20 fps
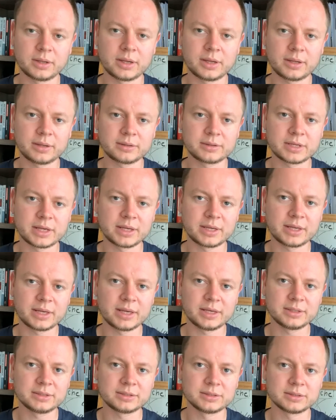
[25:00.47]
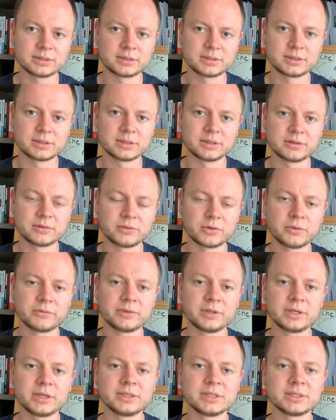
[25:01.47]
take cases of
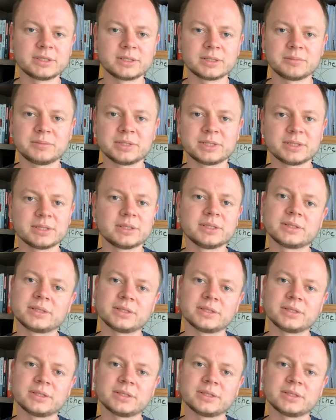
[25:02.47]
the existing businesses